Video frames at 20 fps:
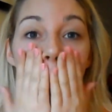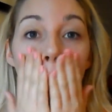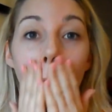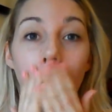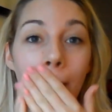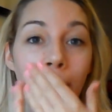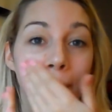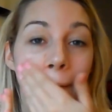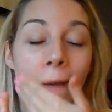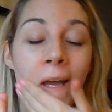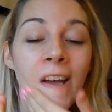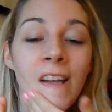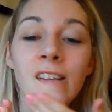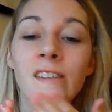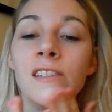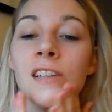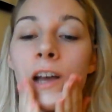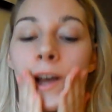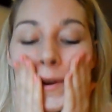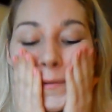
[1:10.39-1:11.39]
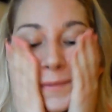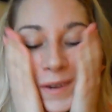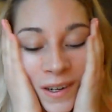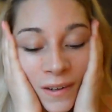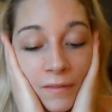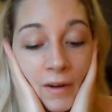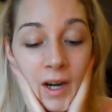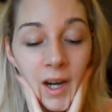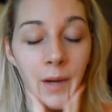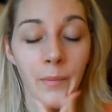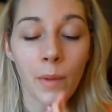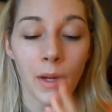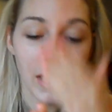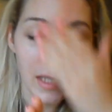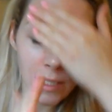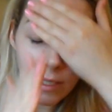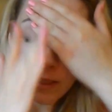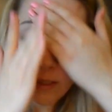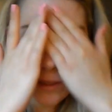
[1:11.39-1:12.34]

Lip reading: high, and I really recommend it.